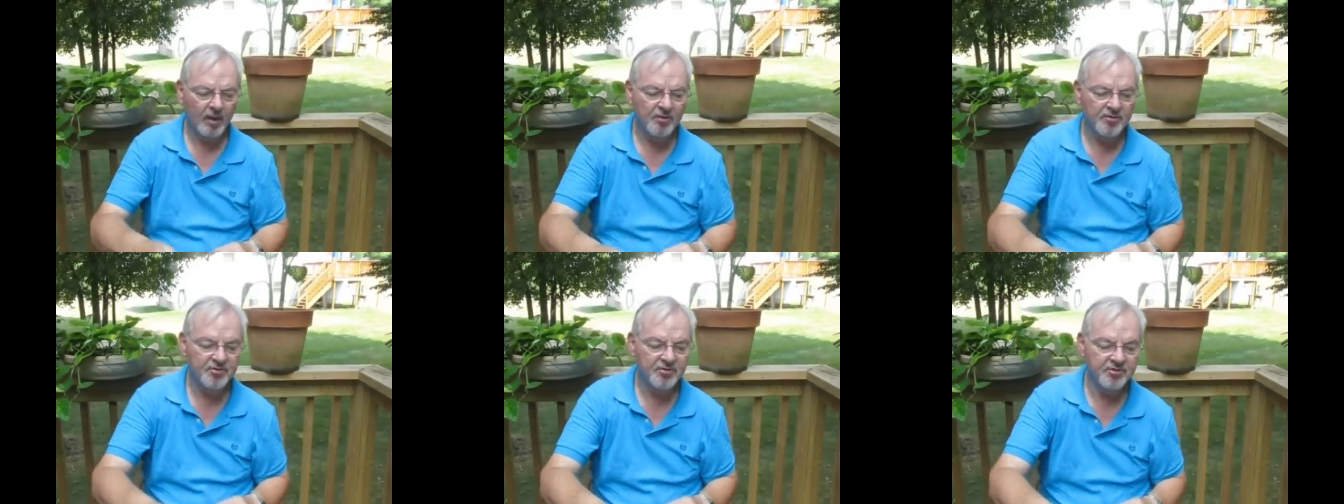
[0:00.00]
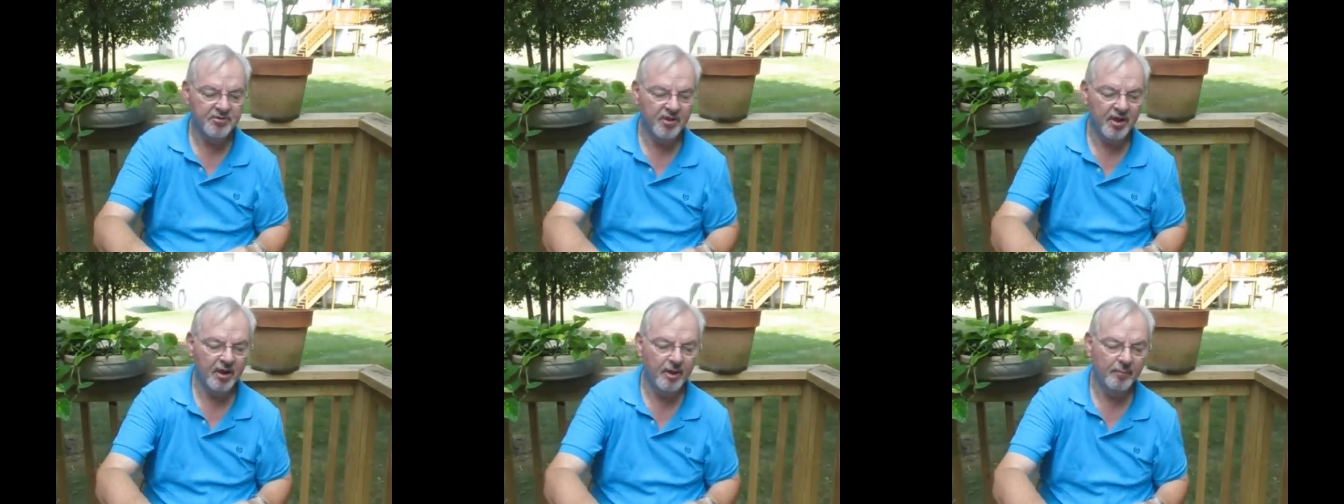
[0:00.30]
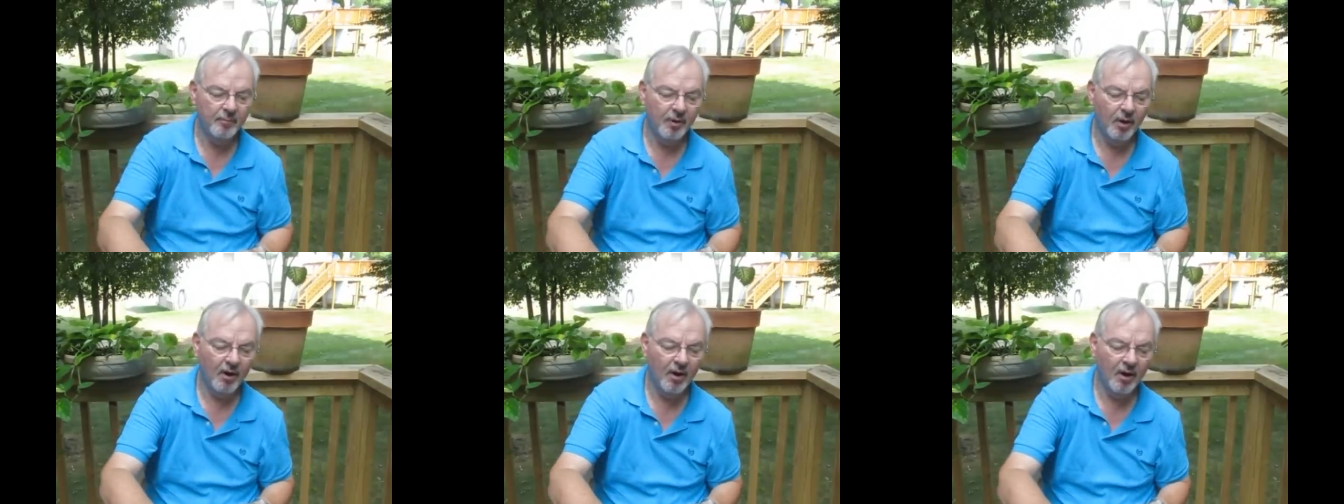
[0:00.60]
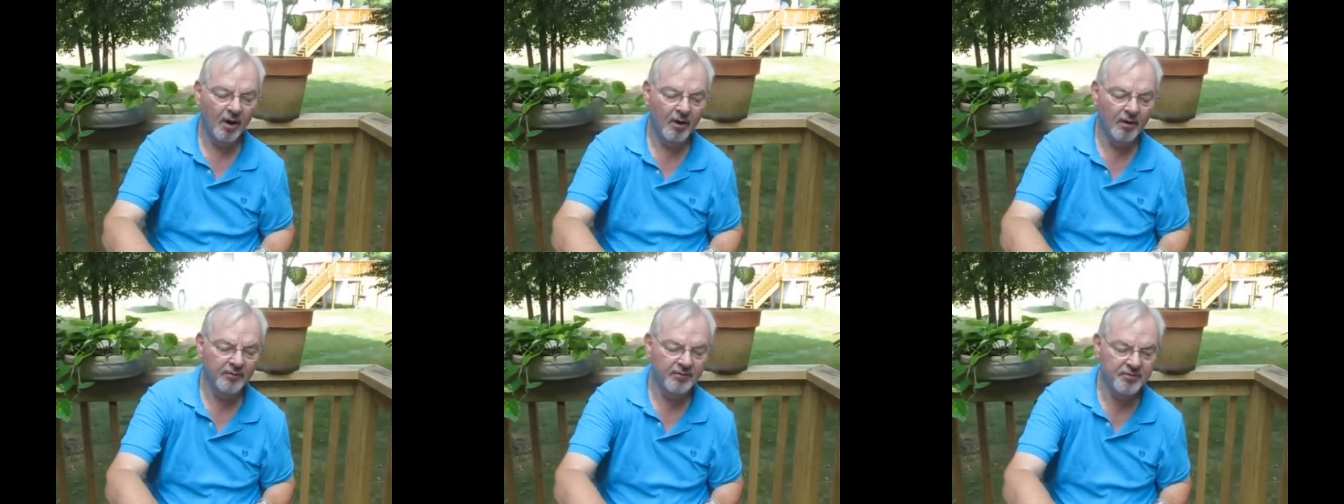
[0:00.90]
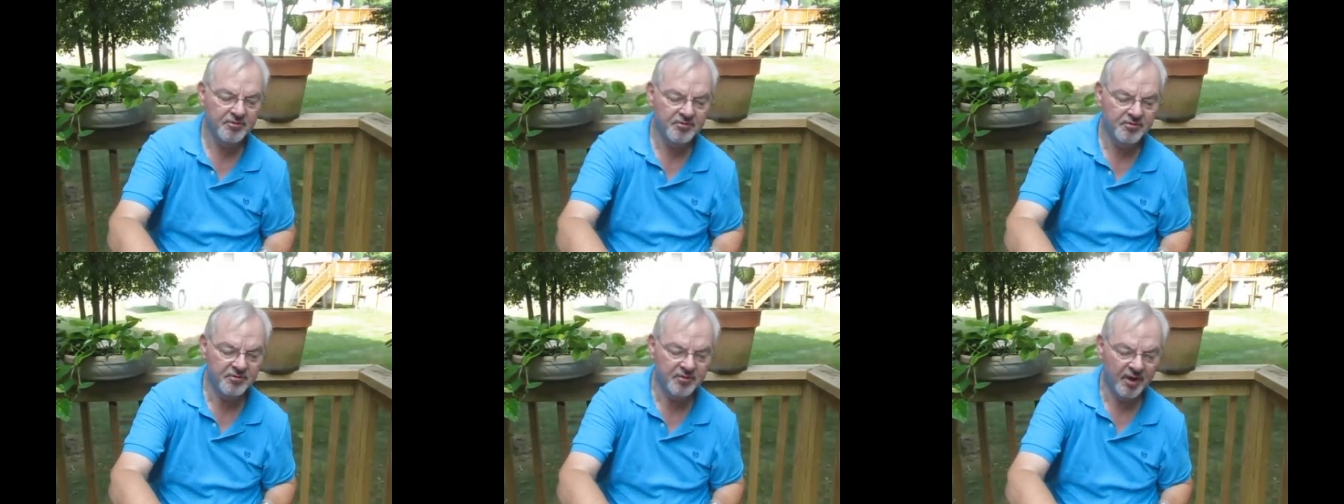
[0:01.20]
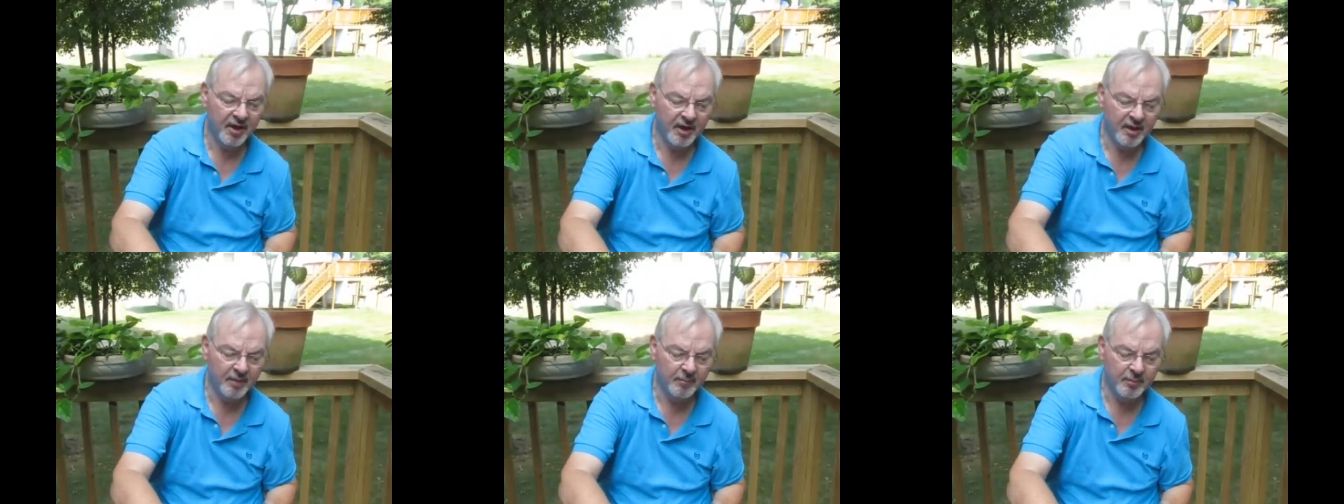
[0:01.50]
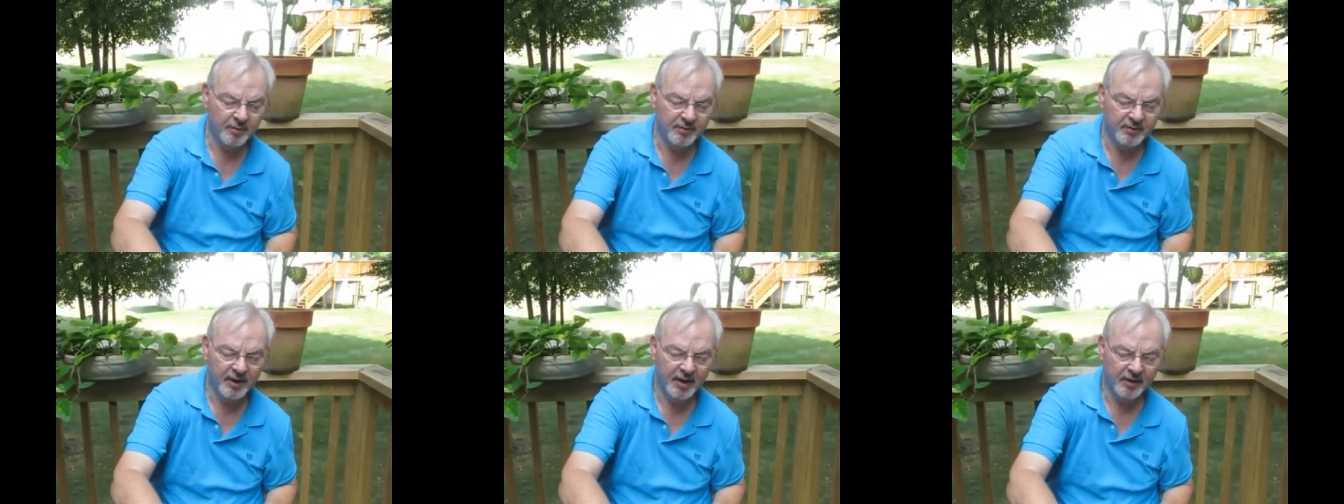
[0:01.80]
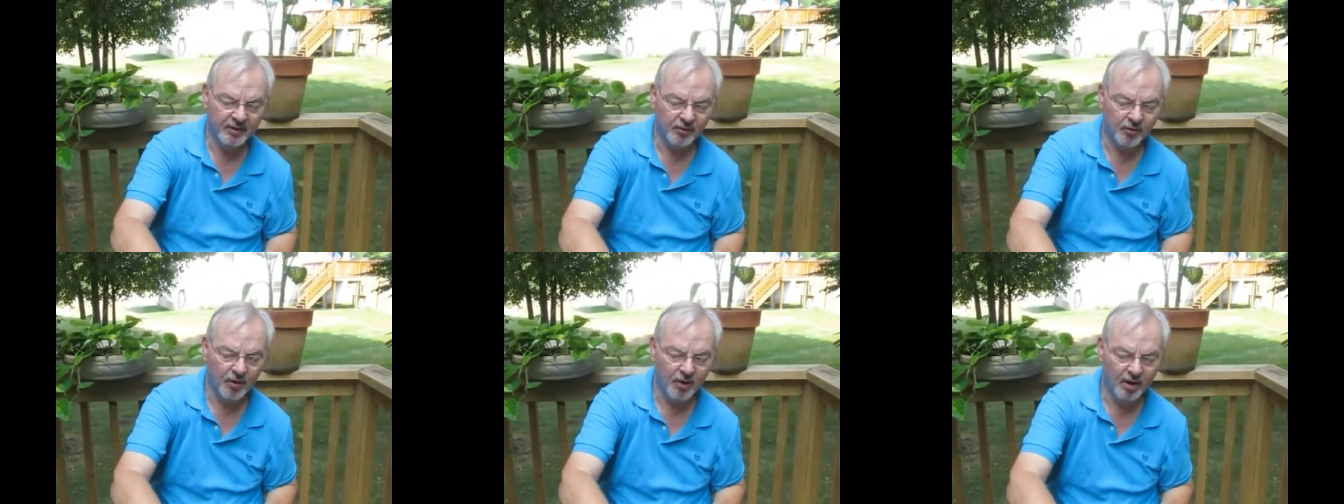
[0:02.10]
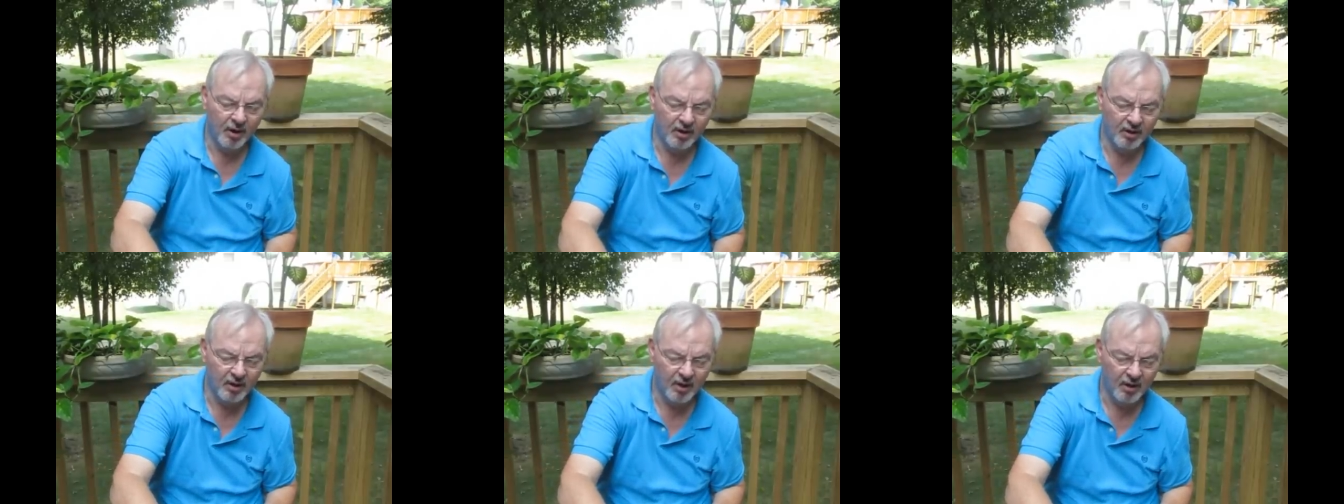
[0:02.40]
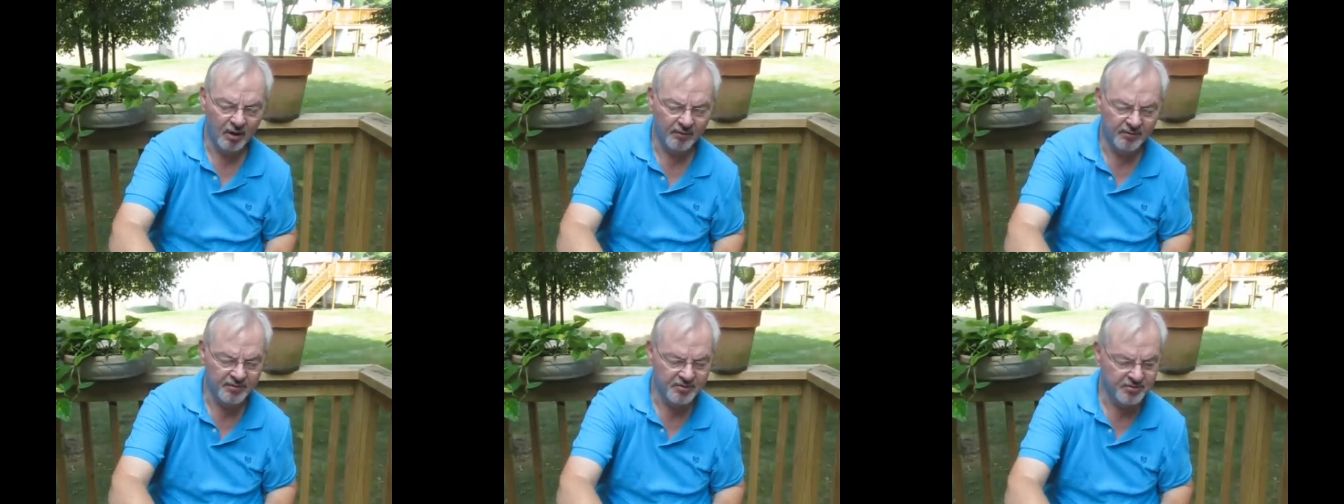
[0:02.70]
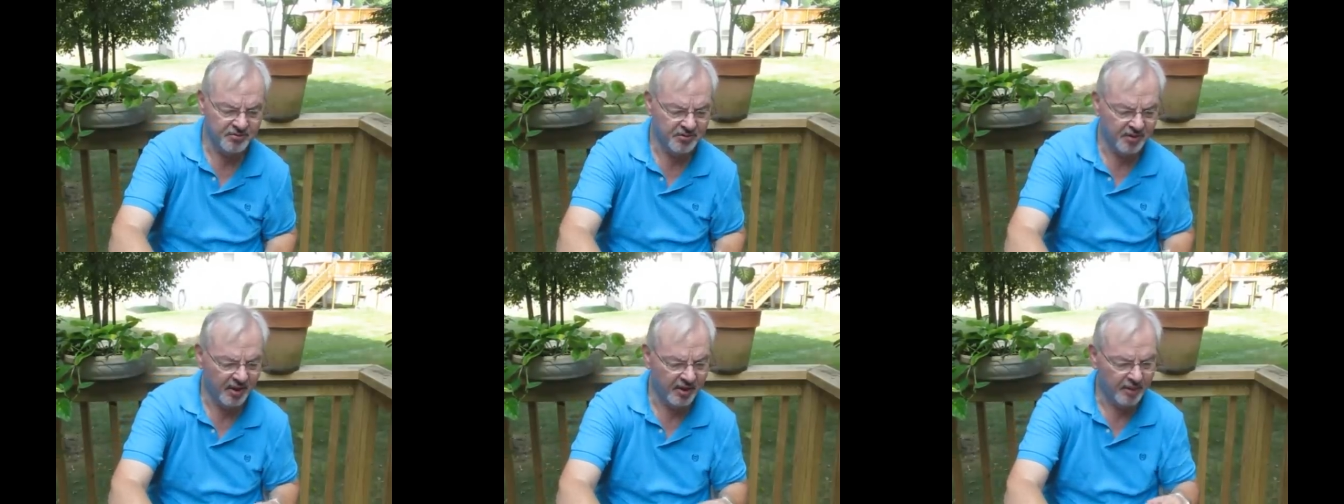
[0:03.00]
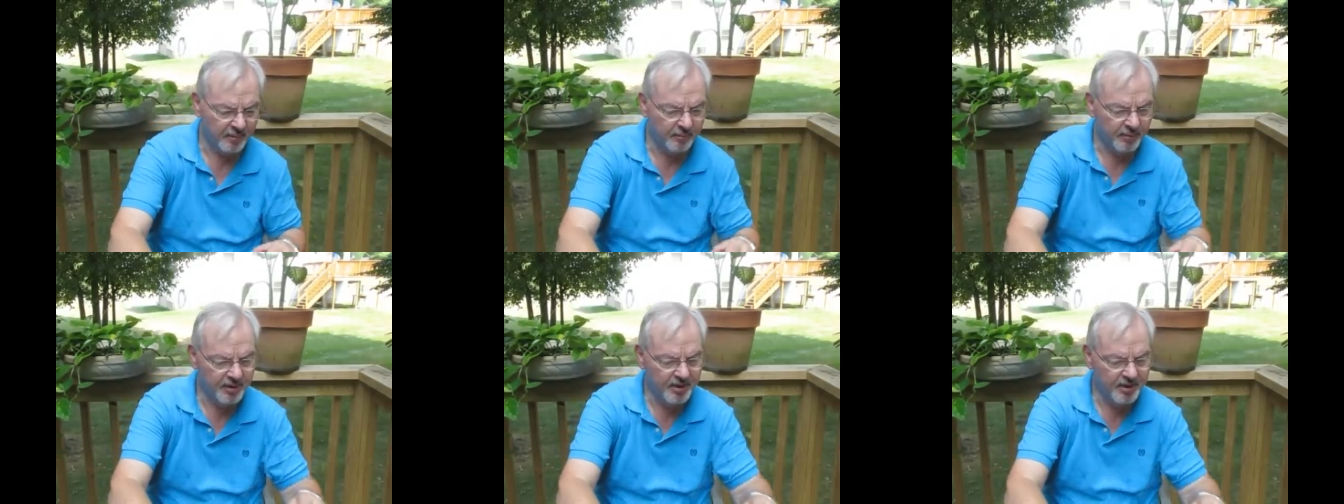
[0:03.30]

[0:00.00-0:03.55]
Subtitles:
Some are the same, but not all are the same.